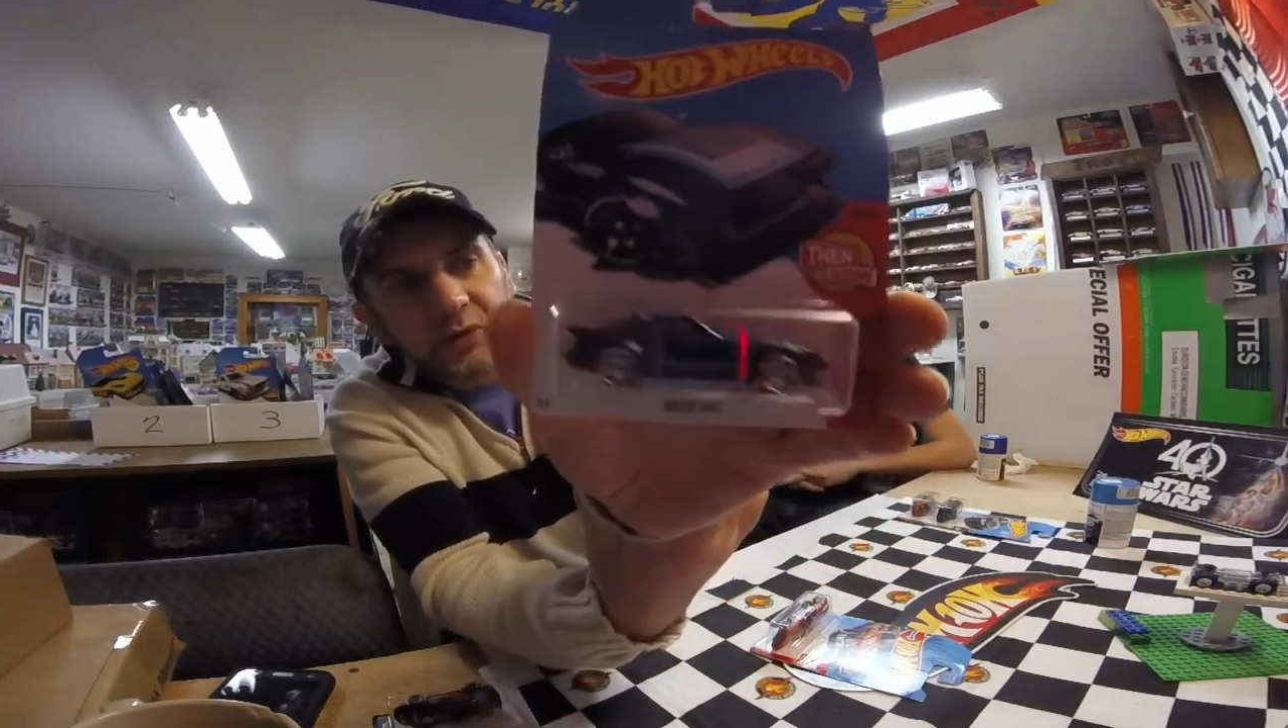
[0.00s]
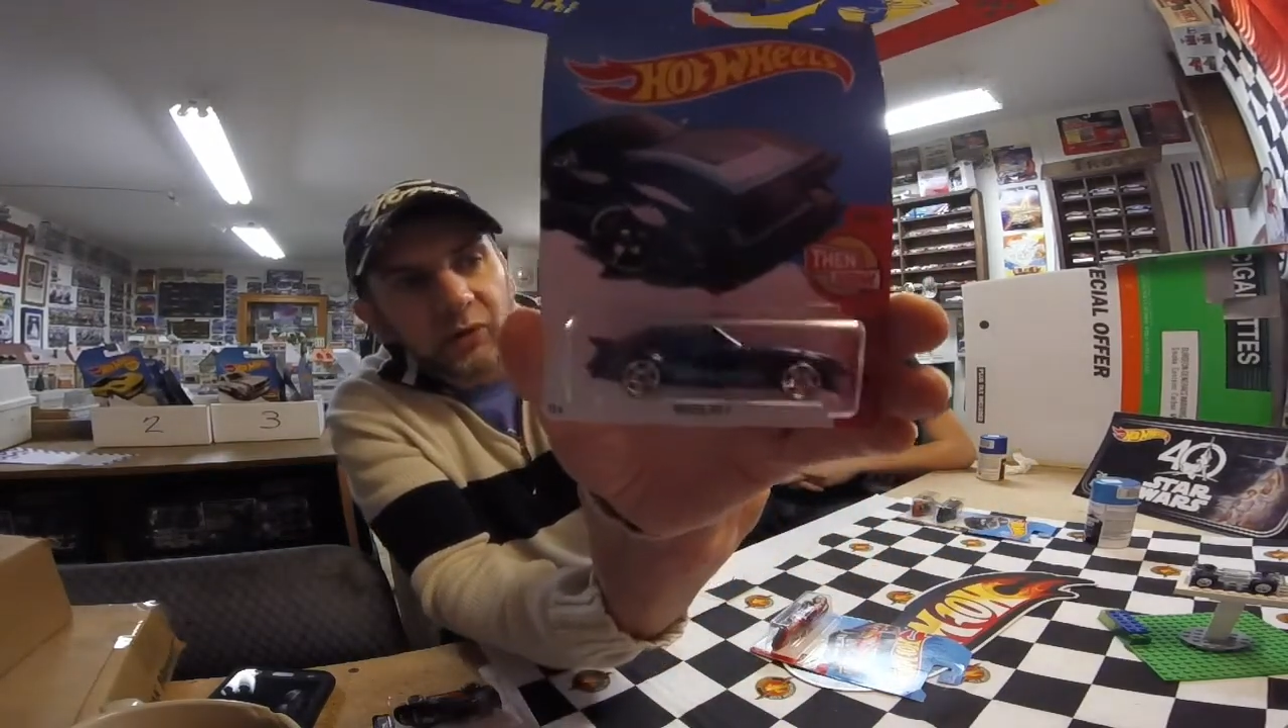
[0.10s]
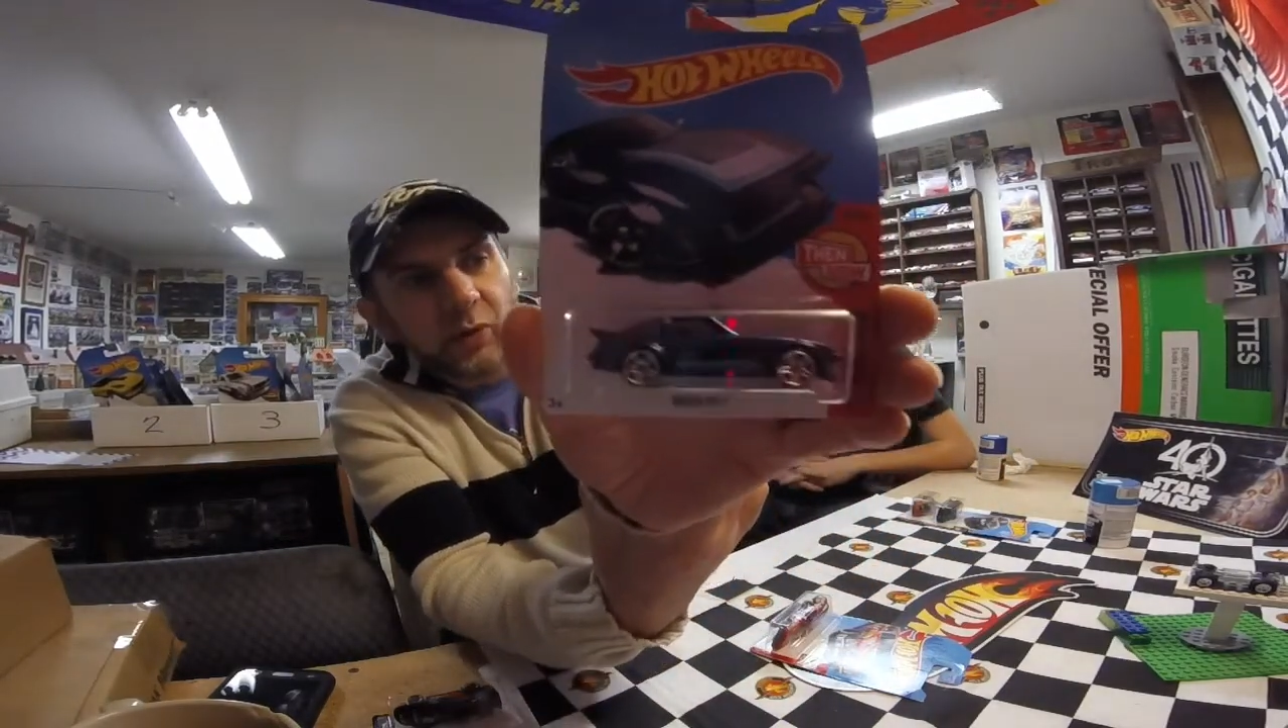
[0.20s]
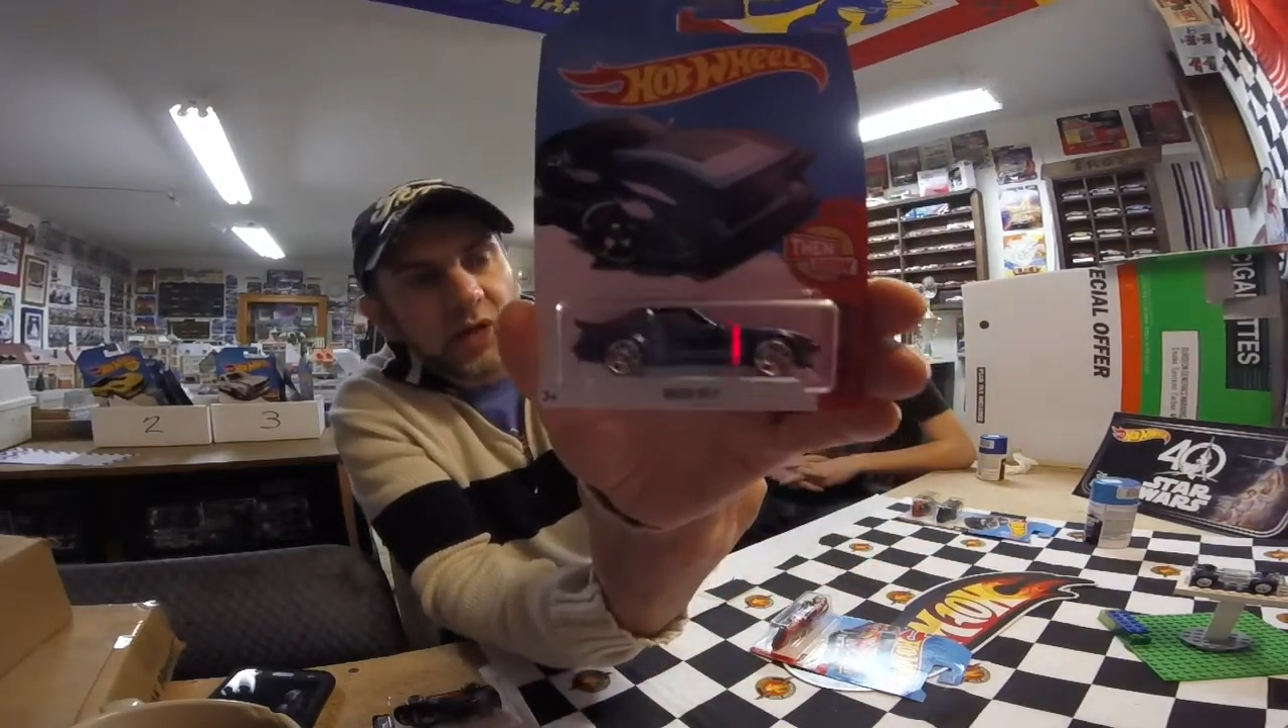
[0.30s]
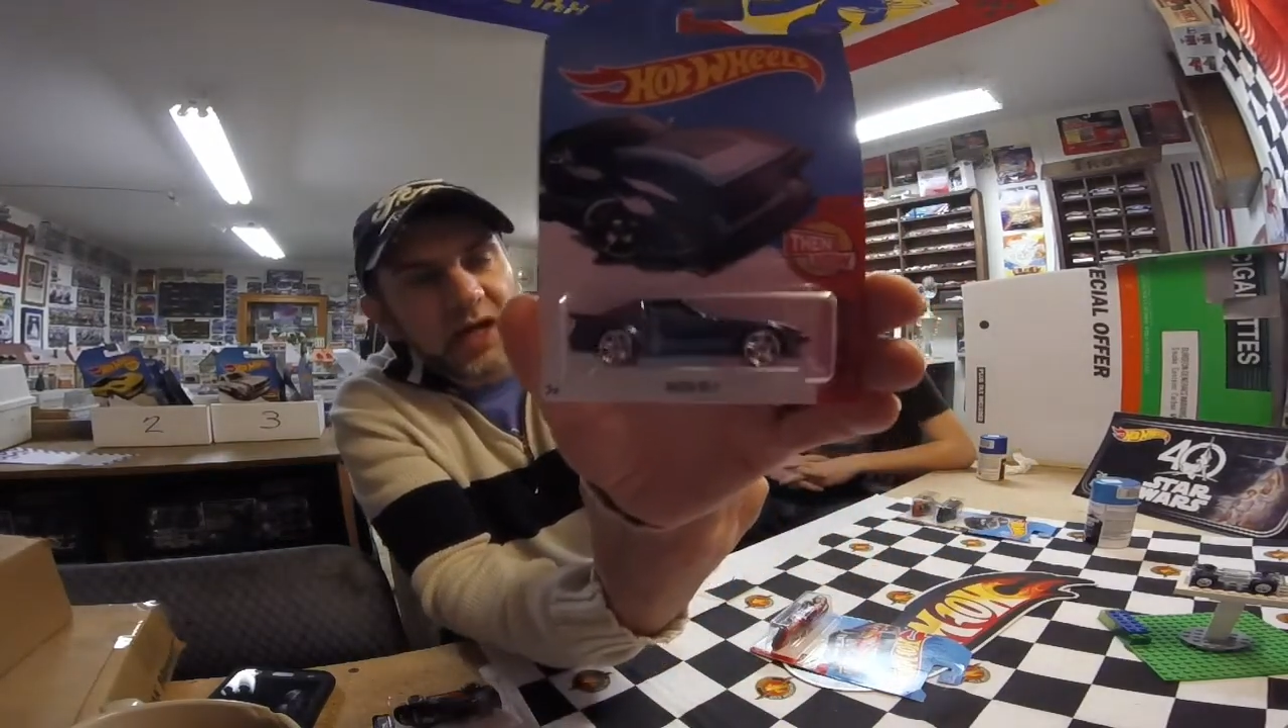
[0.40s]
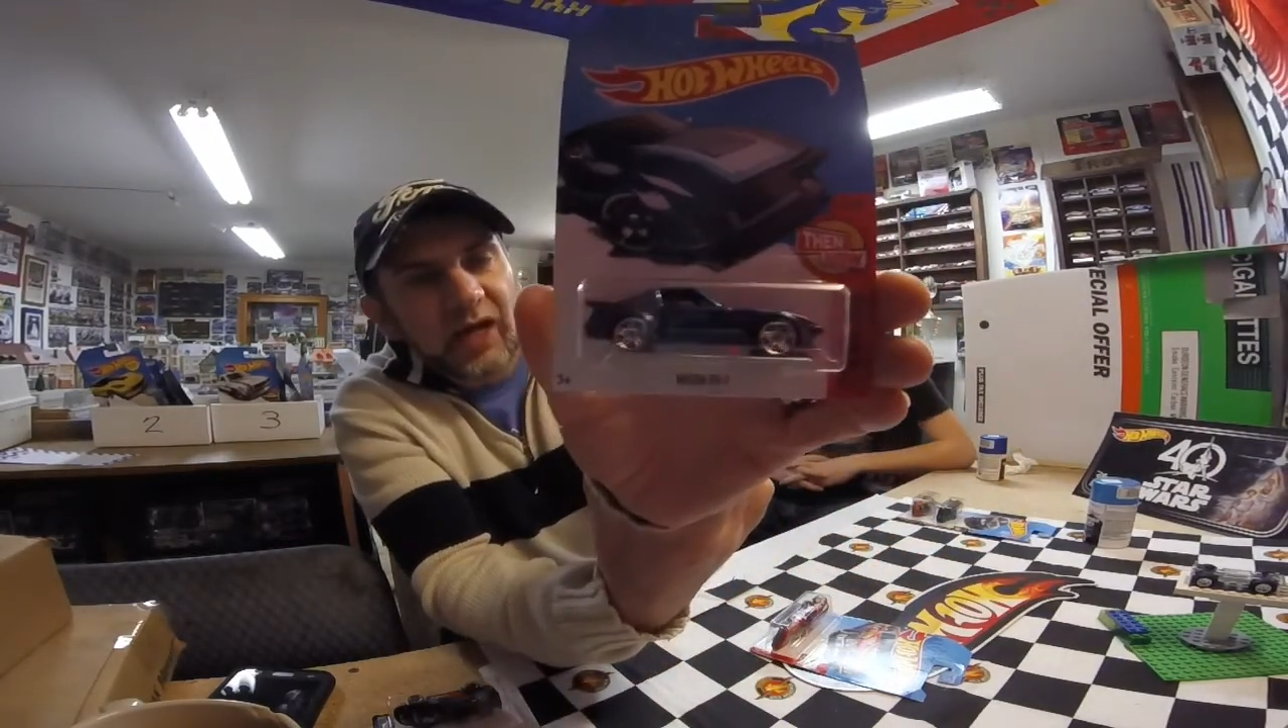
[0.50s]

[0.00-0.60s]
but the one I